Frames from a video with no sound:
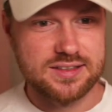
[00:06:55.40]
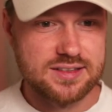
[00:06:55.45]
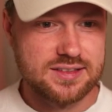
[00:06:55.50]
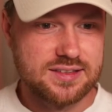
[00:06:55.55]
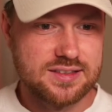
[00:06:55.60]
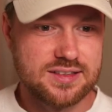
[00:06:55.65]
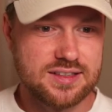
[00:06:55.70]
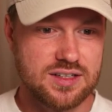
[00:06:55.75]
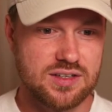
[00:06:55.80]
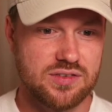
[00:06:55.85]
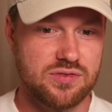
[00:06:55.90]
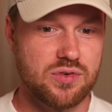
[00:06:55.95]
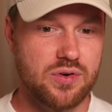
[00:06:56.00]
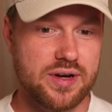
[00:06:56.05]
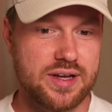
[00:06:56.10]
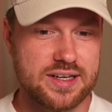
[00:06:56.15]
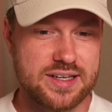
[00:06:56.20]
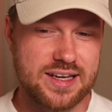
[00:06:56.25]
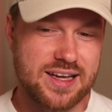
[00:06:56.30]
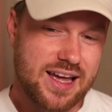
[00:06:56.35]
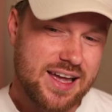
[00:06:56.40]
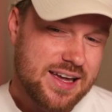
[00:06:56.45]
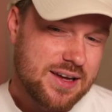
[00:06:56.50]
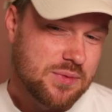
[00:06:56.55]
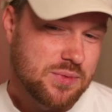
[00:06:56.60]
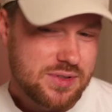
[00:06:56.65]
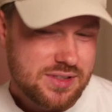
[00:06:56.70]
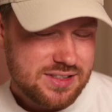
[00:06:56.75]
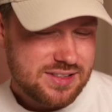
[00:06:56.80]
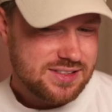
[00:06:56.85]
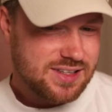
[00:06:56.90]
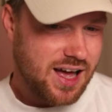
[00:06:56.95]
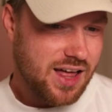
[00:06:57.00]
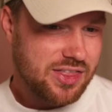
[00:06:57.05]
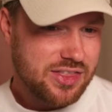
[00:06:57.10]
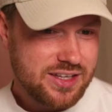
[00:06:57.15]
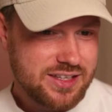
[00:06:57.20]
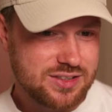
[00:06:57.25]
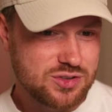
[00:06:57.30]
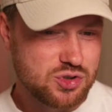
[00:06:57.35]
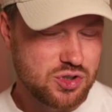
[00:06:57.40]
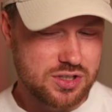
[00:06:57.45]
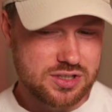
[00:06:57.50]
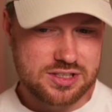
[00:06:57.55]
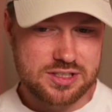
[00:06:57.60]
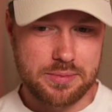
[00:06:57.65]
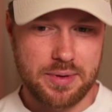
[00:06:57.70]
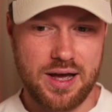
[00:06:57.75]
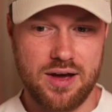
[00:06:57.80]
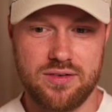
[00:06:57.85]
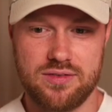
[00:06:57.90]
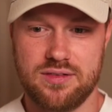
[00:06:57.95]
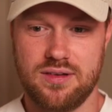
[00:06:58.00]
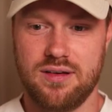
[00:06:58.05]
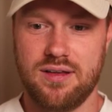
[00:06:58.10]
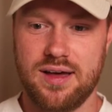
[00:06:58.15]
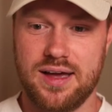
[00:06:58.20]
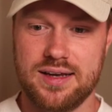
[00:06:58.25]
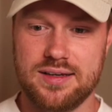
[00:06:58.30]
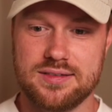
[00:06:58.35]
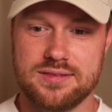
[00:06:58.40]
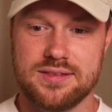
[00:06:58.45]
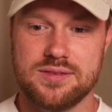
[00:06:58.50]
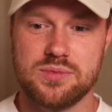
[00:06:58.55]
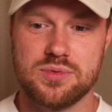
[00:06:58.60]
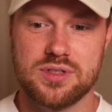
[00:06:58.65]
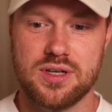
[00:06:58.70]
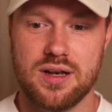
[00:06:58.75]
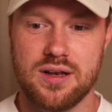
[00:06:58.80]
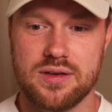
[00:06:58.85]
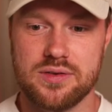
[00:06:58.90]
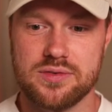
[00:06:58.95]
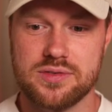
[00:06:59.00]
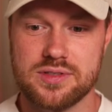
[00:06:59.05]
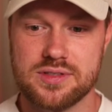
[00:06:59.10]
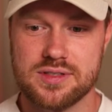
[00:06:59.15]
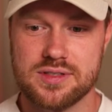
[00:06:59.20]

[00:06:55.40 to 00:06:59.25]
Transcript: avoid it. It was, I think, just about on the line. It was close.